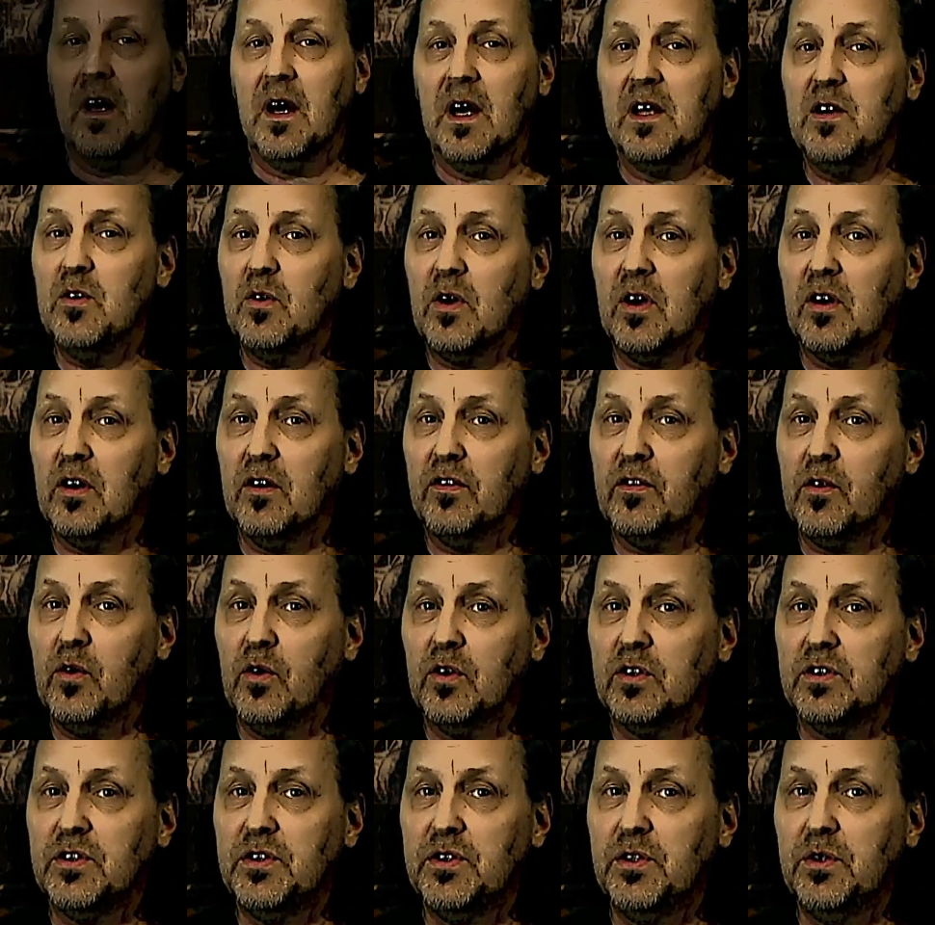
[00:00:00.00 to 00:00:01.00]
And you can of
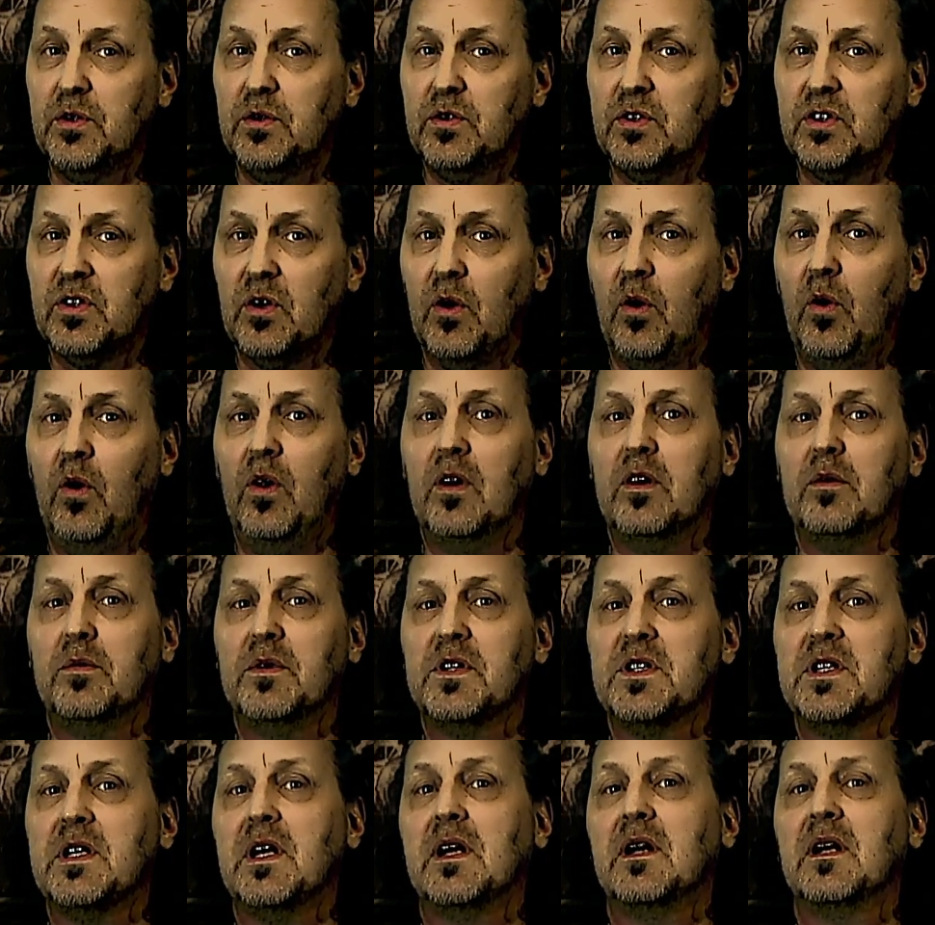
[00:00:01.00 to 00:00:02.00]
course use all the
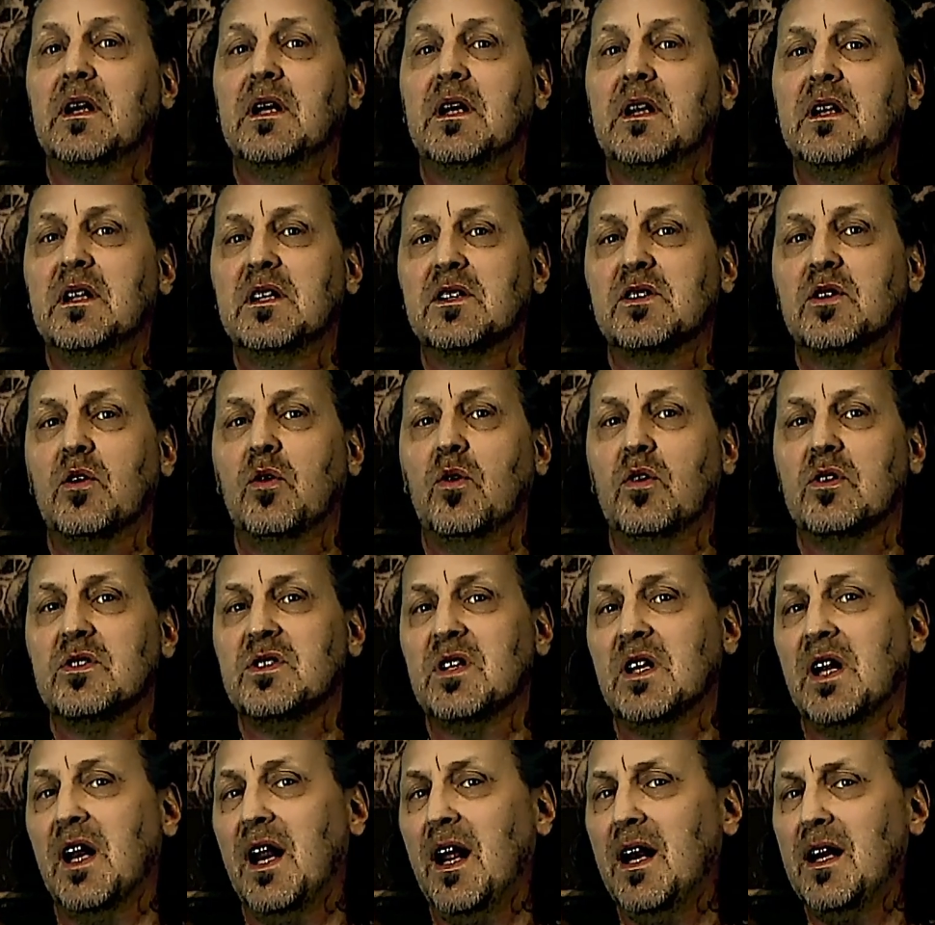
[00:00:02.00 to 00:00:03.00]
material in this course
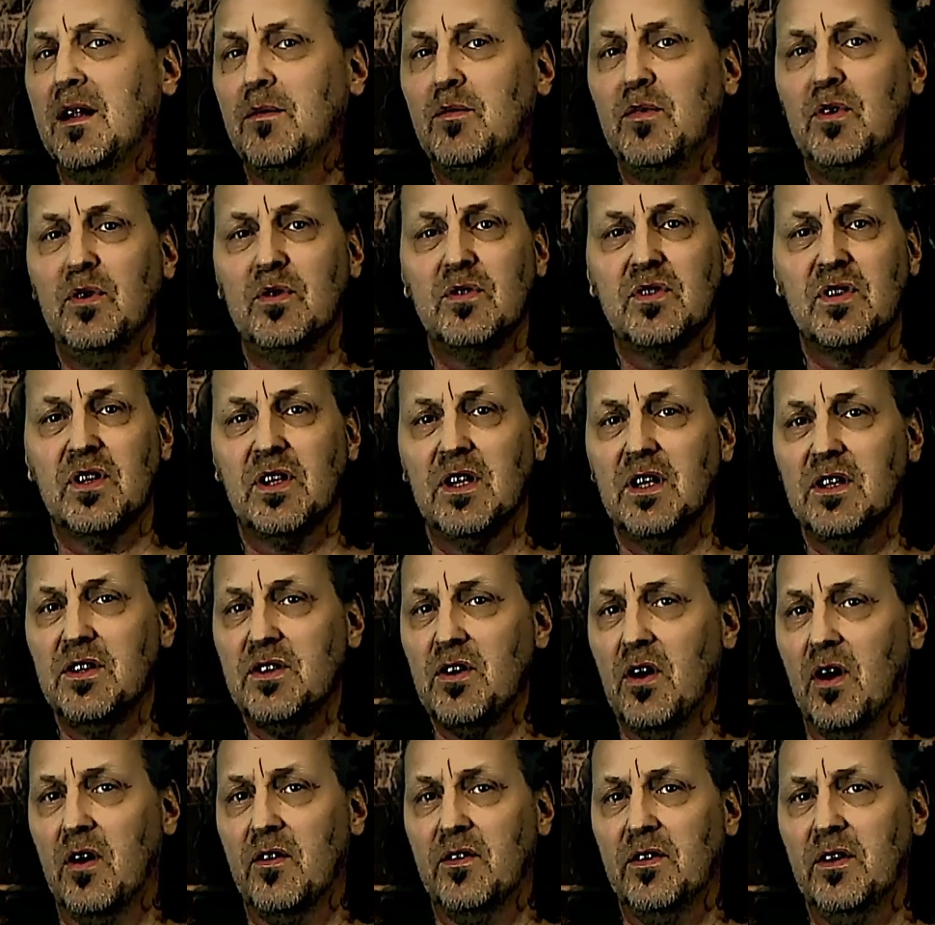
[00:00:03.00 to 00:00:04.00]
in any musical
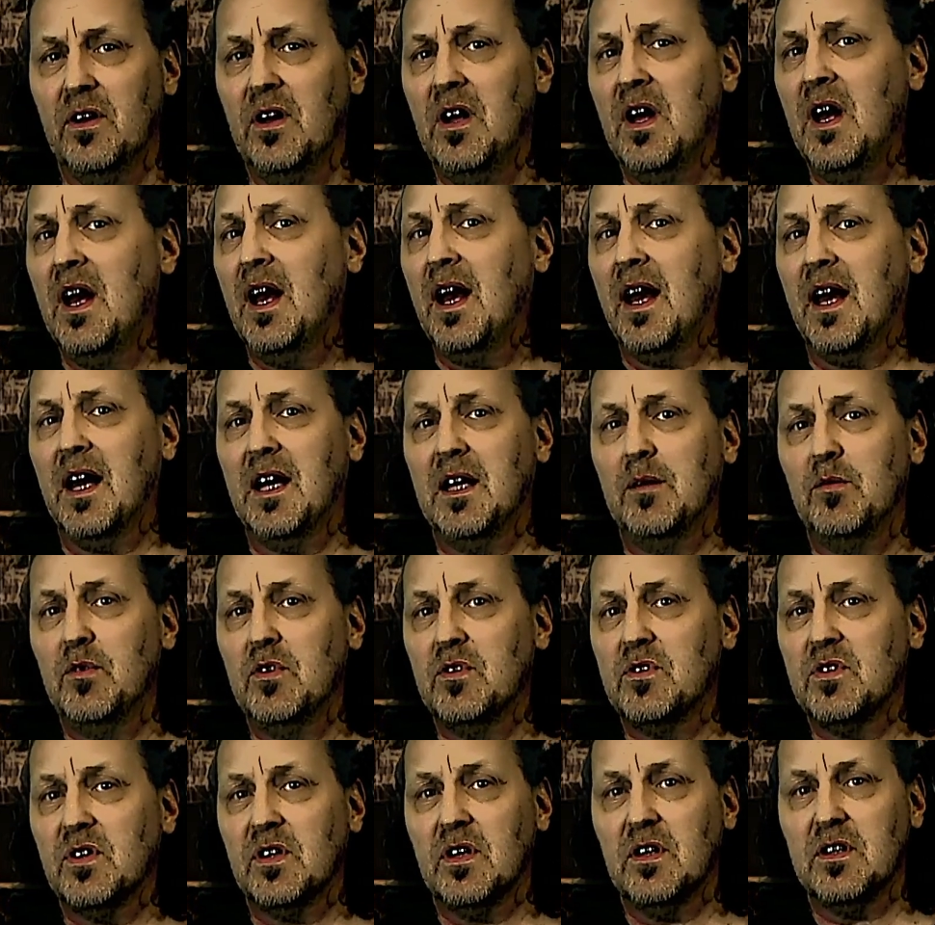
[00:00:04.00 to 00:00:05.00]
genre, any
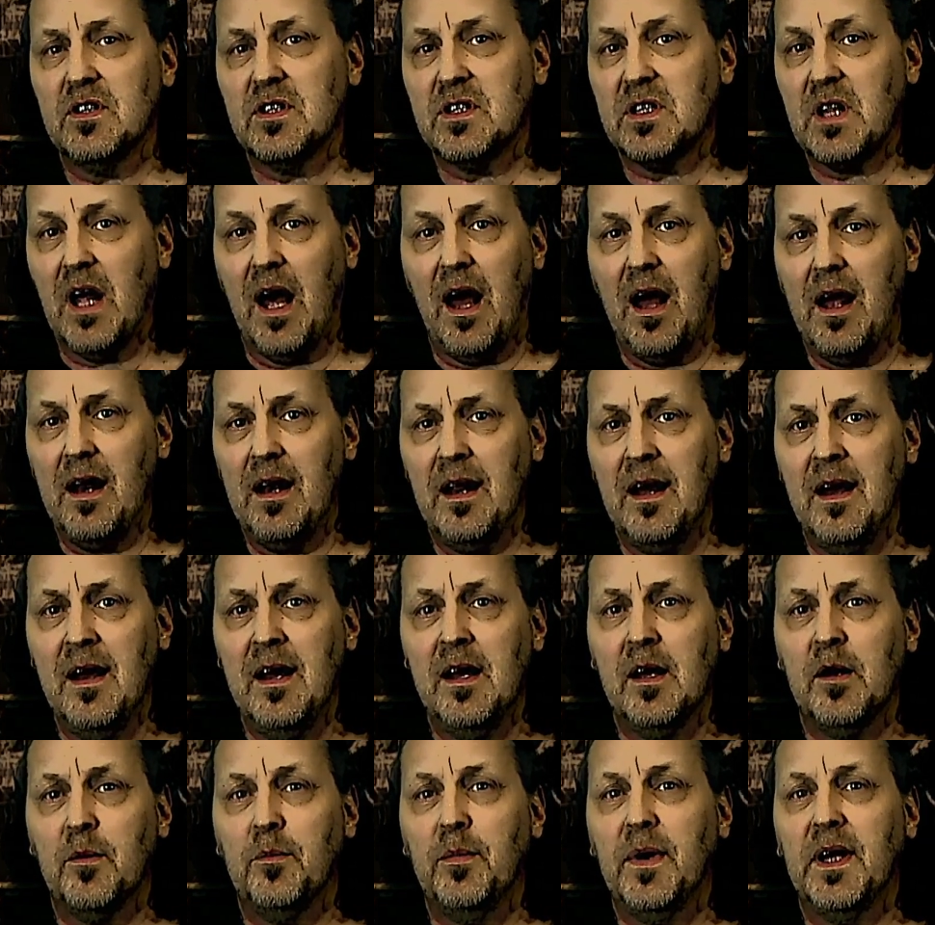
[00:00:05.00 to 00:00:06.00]
musical style,
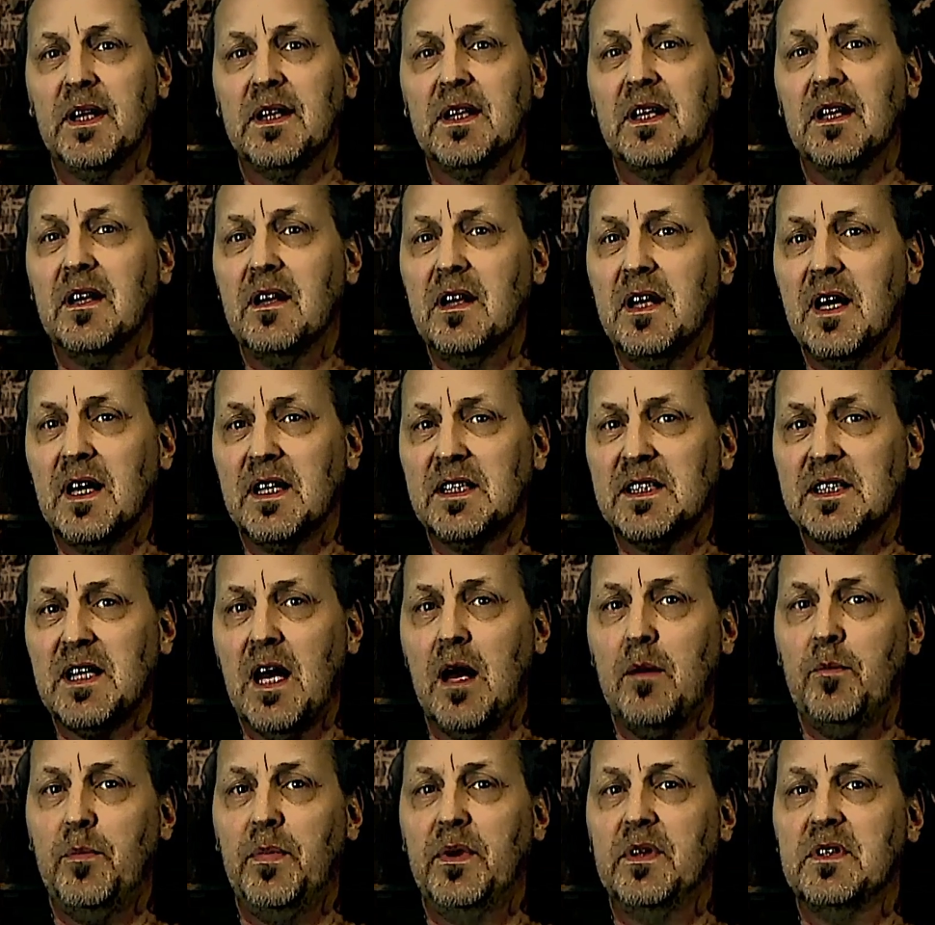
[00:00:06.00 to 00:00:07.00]
but the
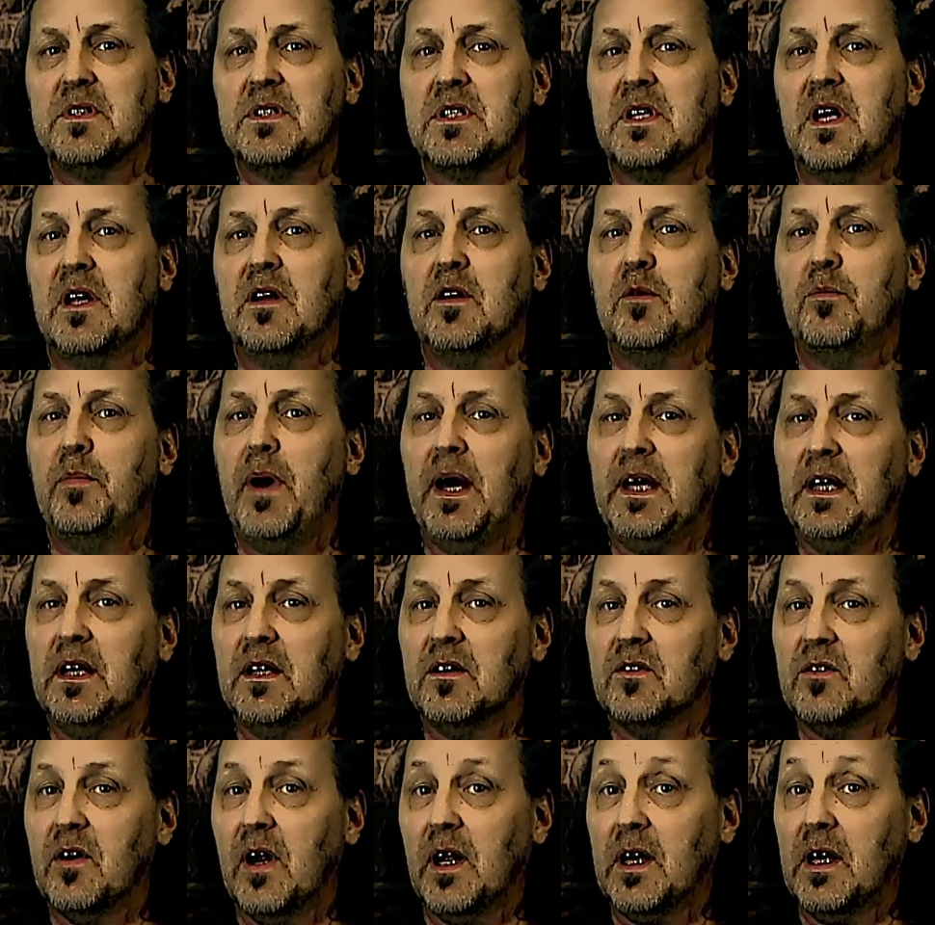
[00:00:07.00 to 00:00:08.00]
examples and the backing
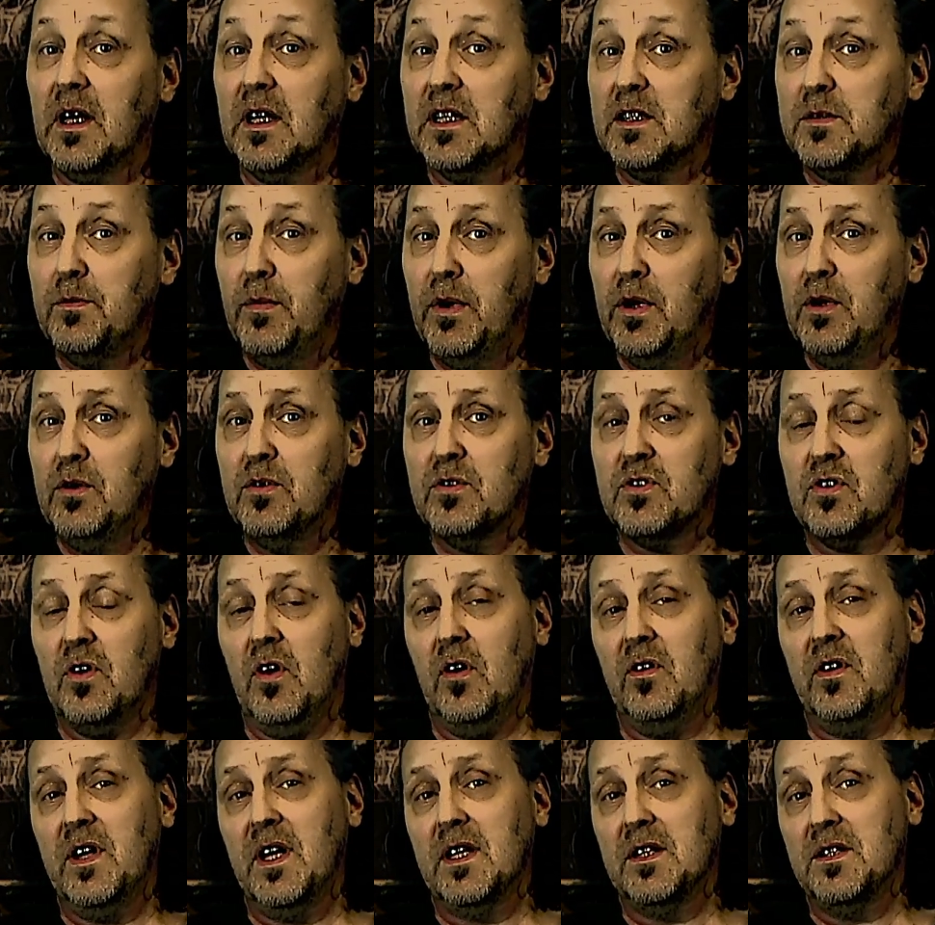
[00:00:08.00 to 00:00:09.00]
track is blues
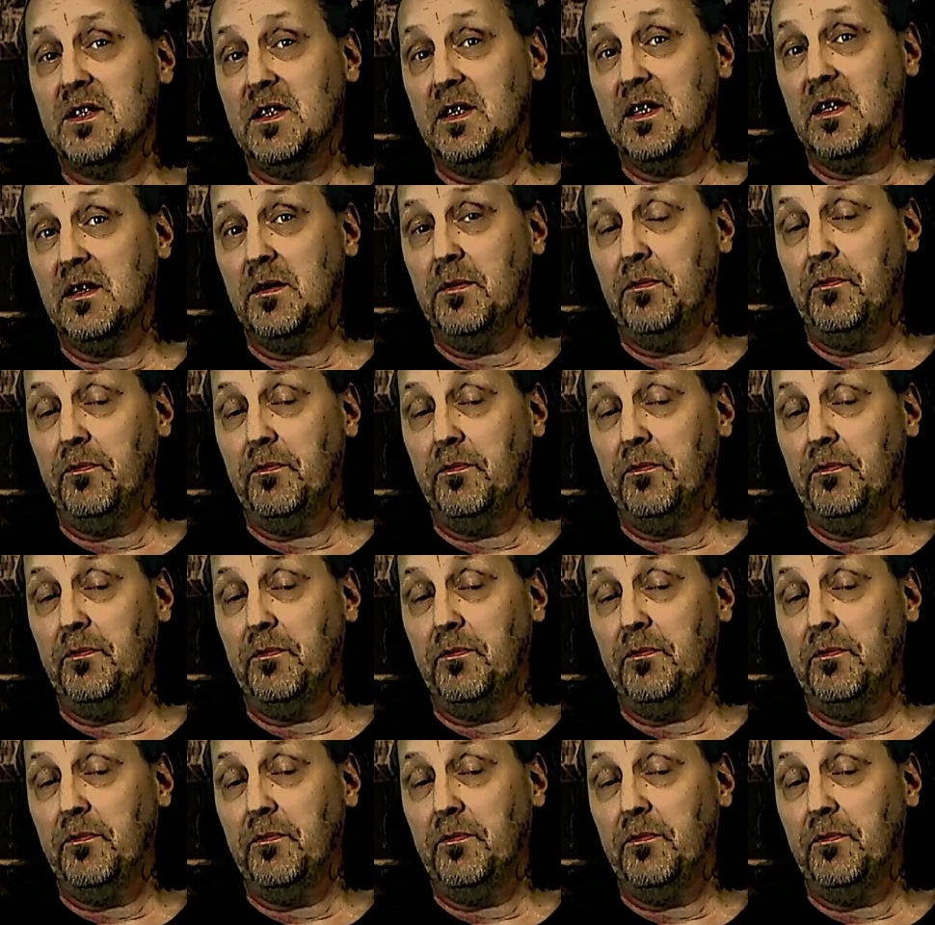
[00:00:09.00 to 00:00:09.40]
oriented.